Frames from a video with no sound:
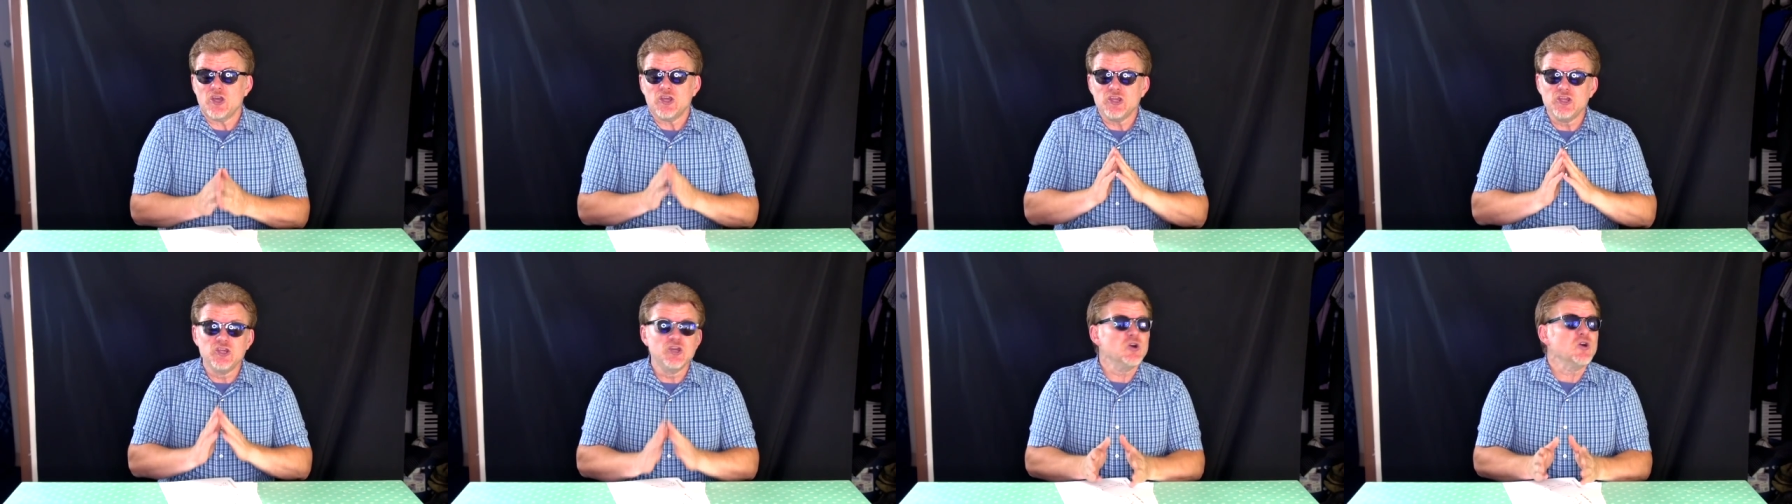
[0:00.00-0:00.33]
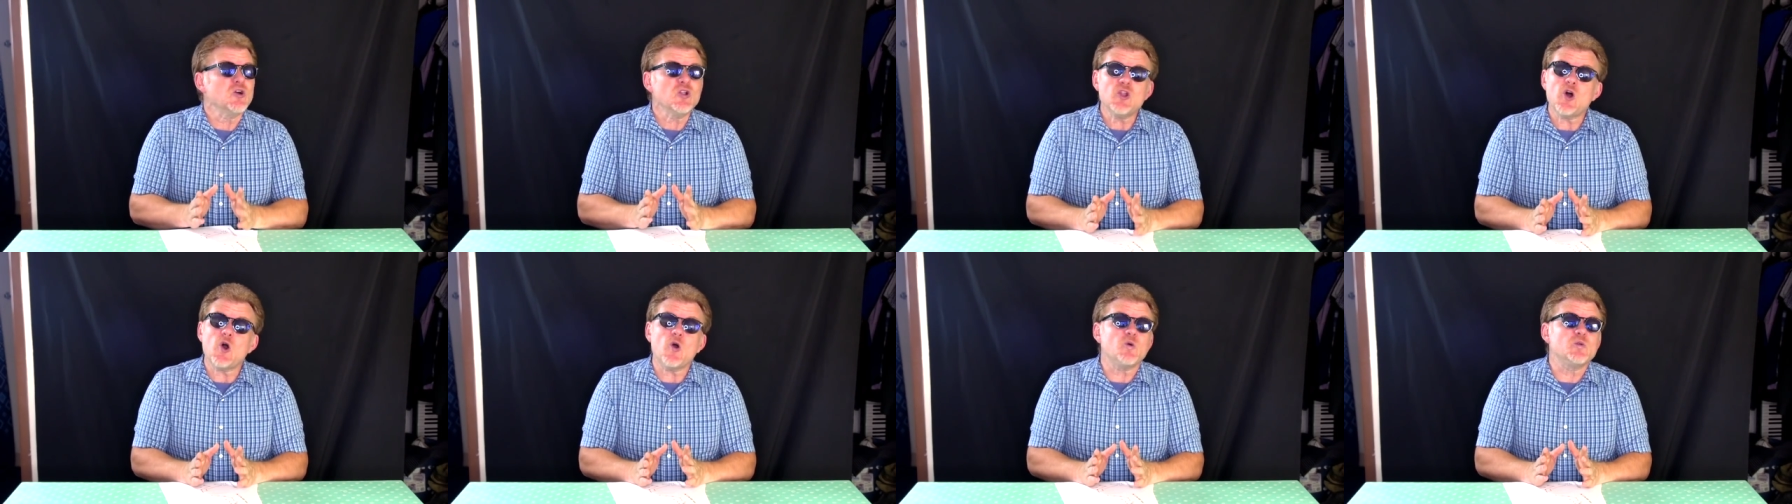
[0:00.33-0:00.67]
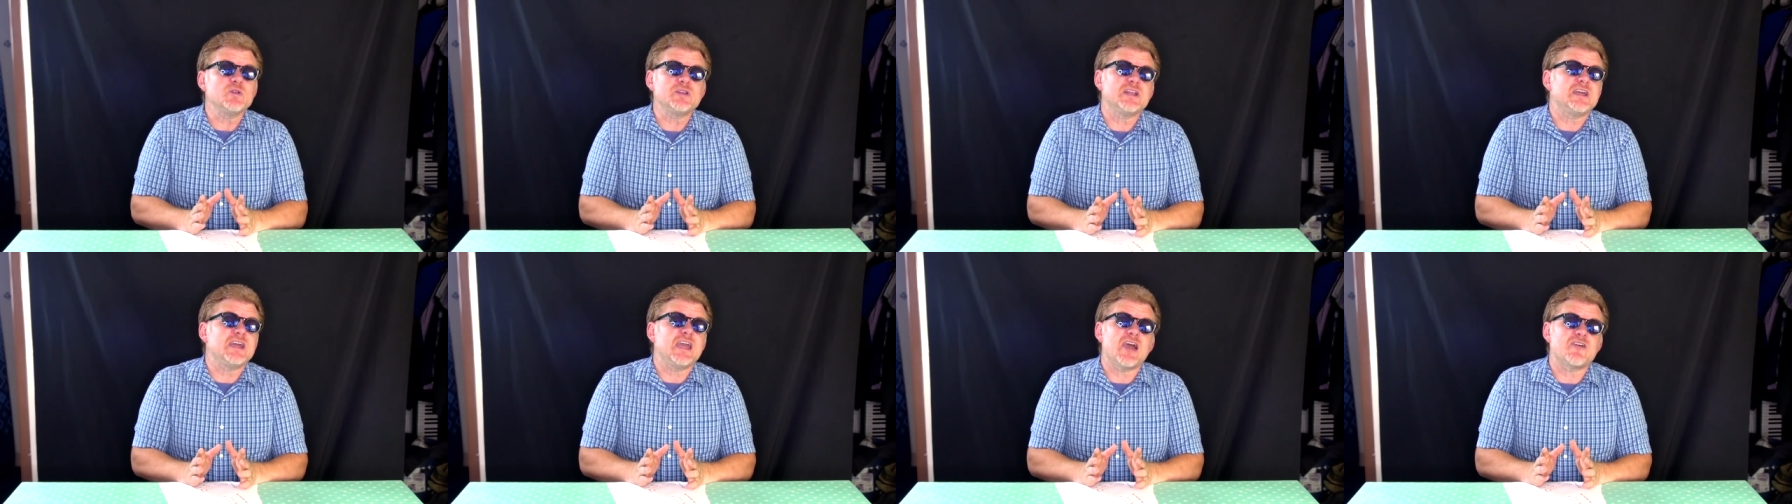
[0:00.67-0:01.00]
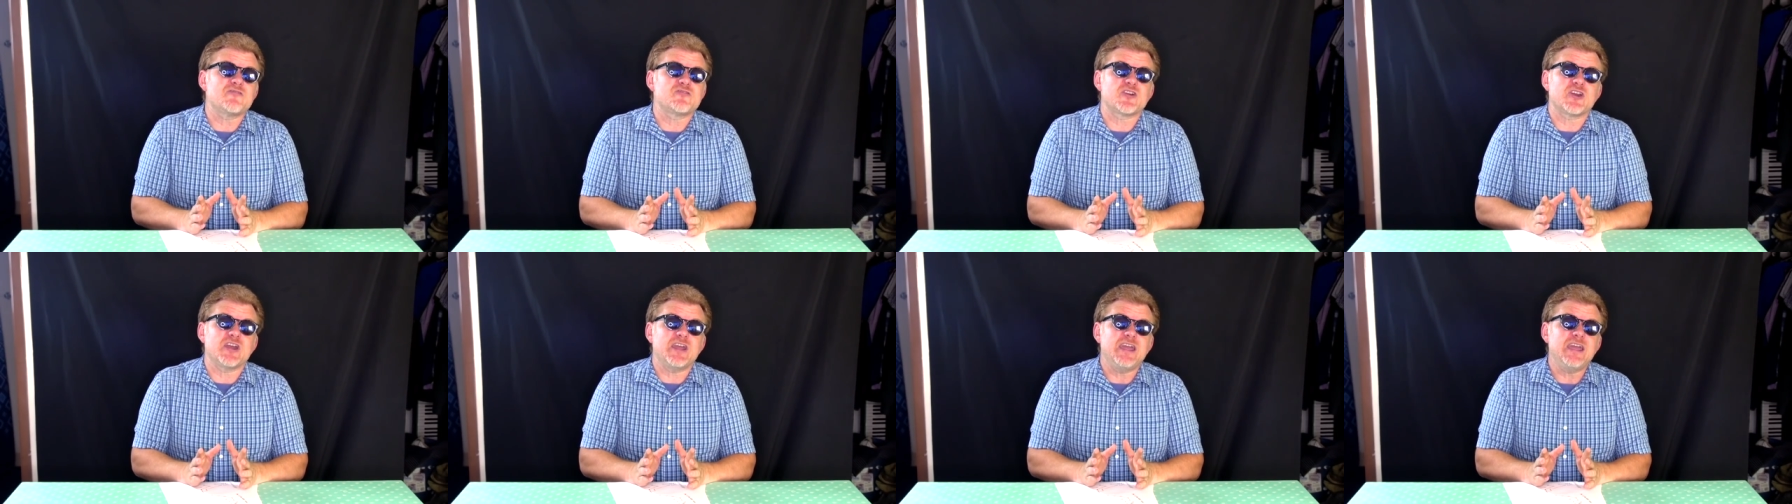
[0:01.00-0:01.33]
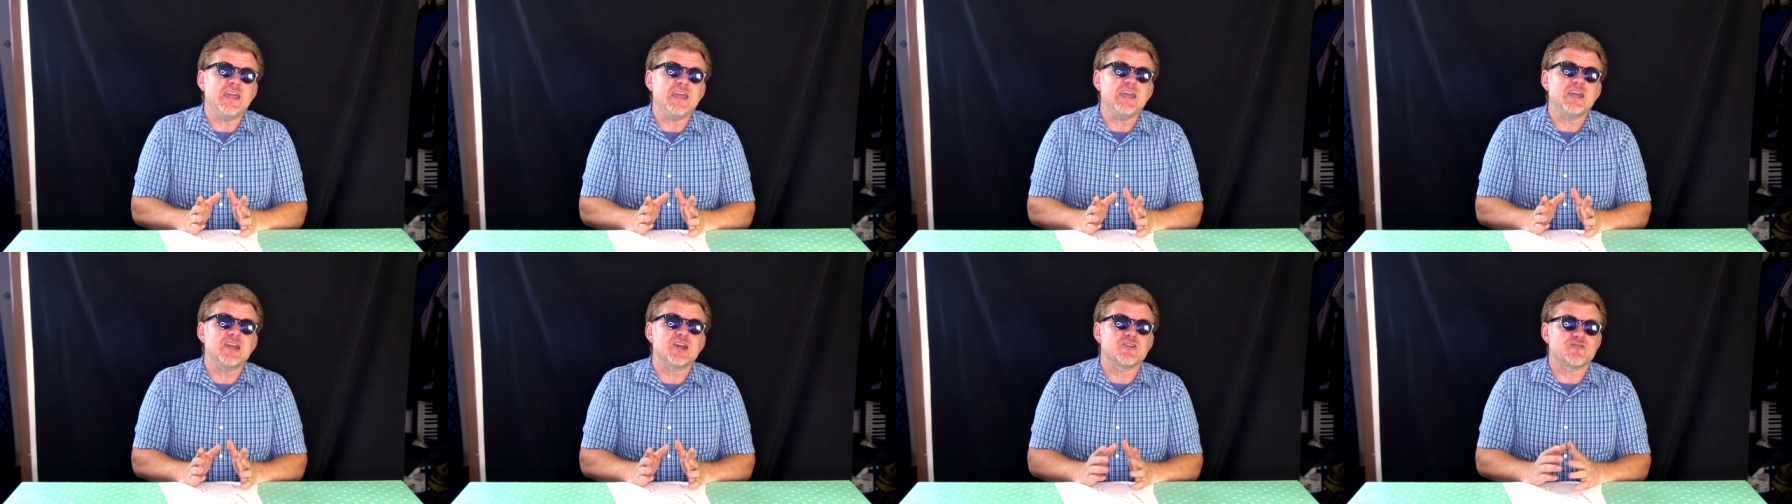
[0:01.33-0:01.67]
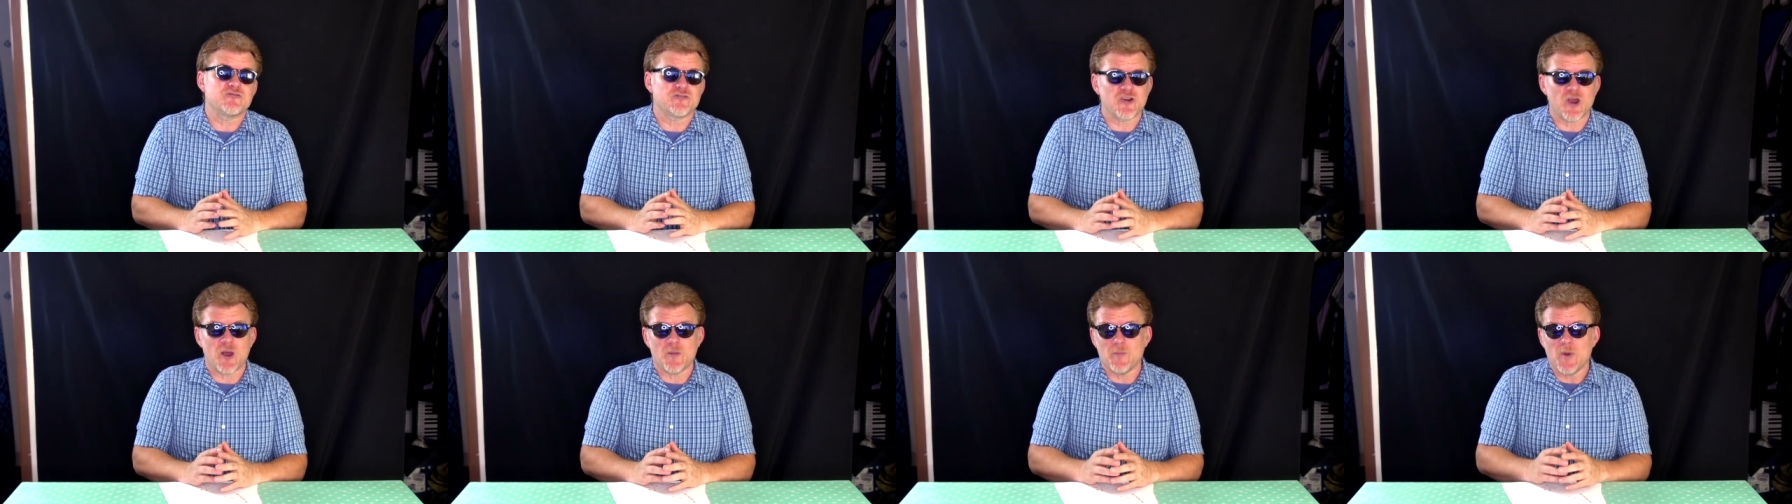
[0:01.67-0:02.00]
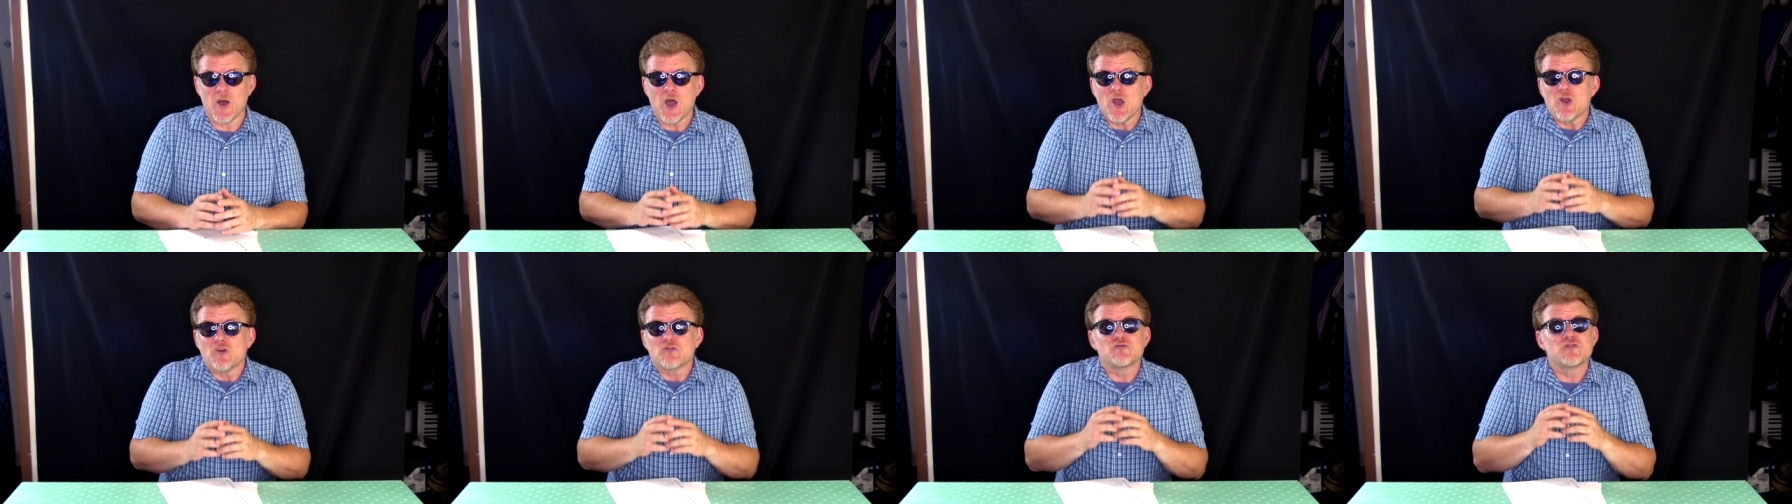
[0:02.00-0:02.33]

you'll only ever hear from